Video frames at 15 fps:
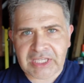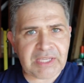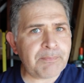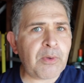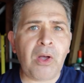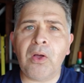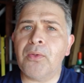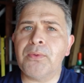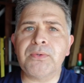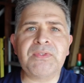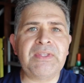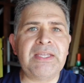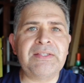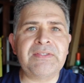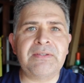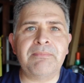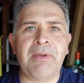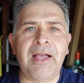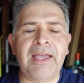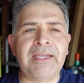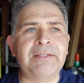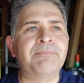keep all those things in
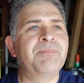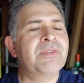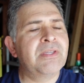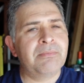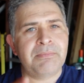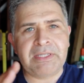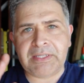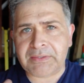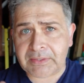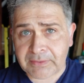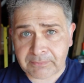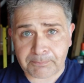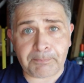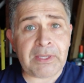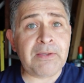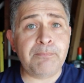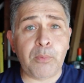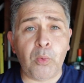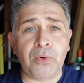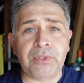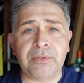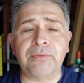mind because it's
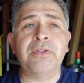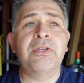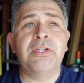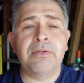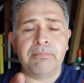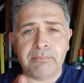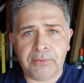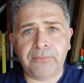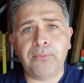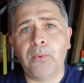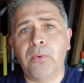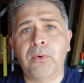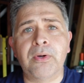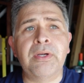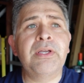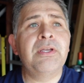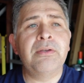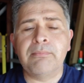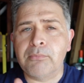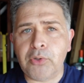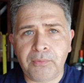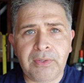important before
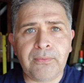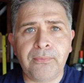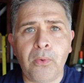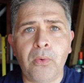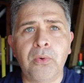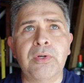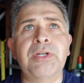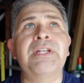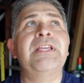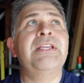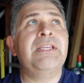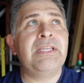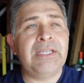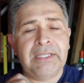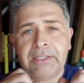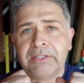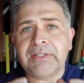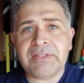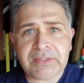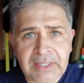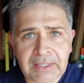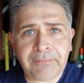moving forward in
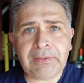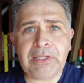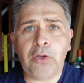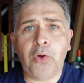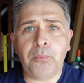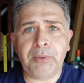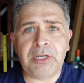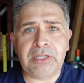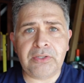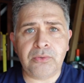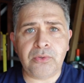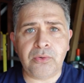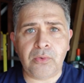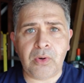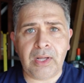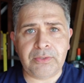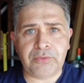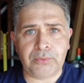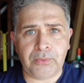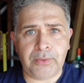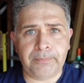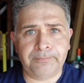safely opening your garage
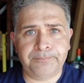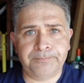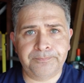door.